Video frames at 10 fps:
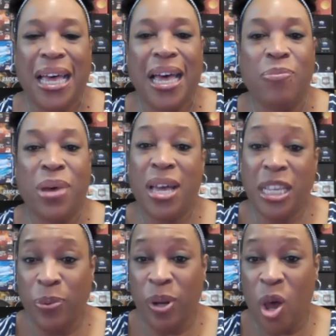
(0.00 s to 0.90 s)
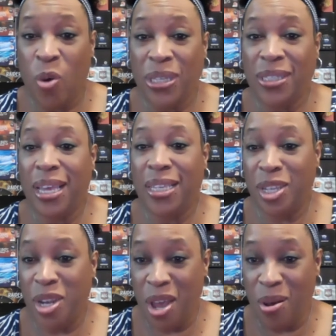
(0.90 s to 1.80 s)
My husband always says
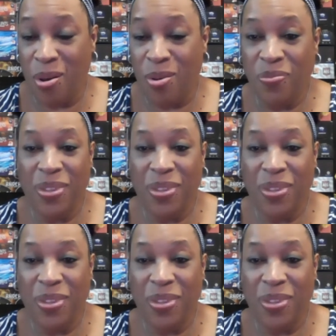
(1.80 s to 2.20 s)
no.